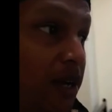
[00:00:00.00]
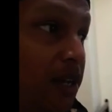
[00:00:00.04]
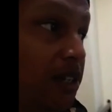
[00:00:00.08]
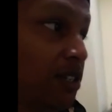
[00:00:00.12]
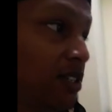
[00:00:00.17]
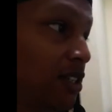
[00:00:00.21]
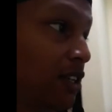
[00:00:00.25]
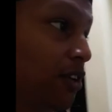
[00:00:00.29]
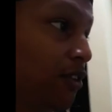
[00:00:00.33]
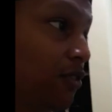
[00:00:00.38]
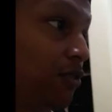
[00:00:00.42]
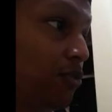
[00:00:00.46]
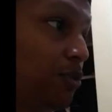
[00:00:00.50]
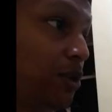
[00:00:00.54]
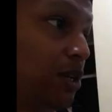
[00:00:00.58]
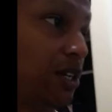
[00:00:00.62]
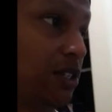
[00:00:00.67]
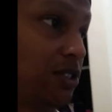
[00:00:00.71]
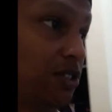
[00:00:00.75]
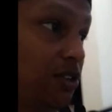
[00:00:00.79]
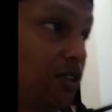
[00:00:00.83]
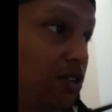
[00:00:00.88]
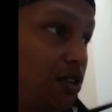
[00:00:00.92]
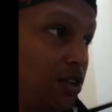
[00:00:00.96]
myself
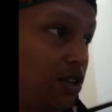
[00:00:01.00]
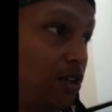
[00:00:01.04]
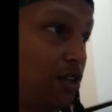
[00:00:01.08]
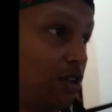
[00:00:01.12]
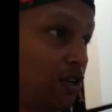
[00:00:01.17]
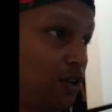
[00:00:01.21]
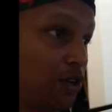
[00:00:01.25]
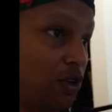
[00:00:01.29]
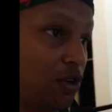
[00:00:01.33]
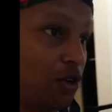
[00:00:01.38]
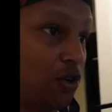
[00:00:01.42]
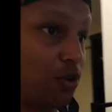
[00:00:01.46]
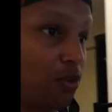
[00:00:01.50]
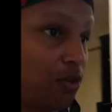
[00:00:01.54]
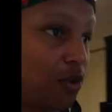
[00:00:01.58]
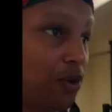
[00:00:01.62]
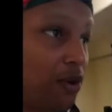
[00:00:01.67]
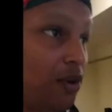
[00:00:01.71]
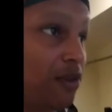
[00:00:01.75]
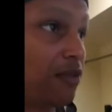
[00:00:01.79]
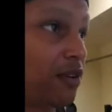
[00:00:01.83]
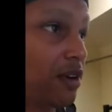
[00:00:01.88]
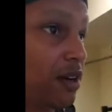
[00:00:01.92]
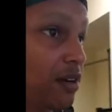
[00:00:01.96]
because of the
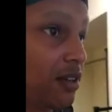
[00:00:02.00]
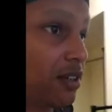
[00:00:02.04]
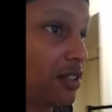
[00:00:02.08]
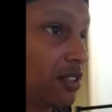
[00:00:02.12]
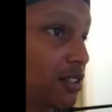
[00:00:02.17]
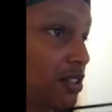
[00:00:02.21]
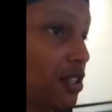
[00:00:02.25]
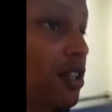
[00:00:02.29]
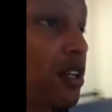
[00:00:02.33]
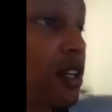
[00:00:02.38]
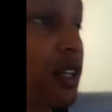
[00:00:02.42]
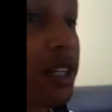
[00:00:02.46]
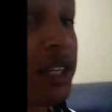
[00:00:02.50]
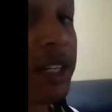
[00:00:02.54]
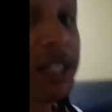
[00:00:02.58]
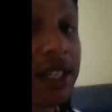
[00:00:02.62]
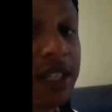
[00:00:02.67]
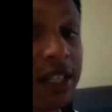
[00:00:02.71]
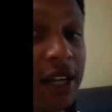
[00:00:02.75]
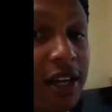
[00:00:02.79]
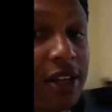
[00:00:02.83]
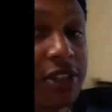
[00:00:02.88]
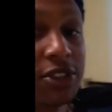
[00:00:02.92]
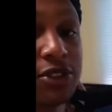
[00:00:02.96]
coronavirus.
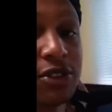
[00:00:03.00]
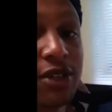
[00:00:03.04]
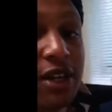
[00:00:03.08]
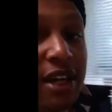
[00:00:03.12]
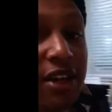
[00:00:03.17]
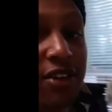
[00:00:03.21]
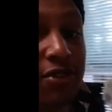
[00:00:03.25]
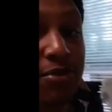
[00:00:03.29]
I also